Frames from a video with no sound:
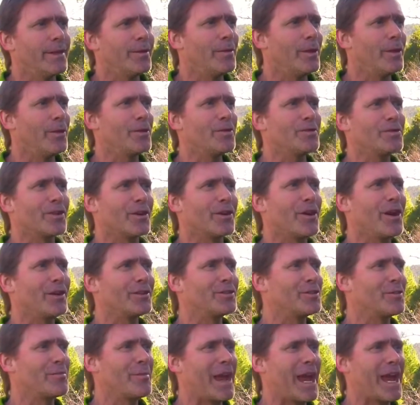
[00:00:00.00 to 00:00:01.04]
Well, those are
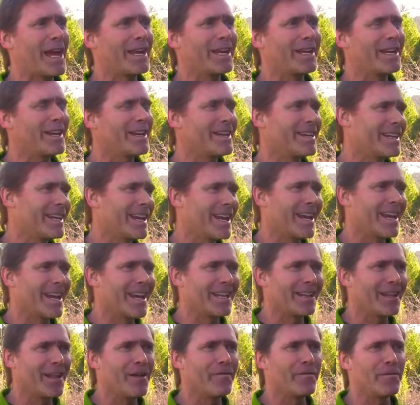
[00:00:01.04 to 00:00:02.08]
all dramatic. Again,
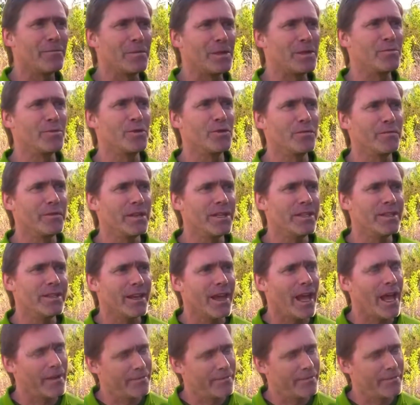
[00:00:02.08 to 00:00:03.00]
I love them in movies.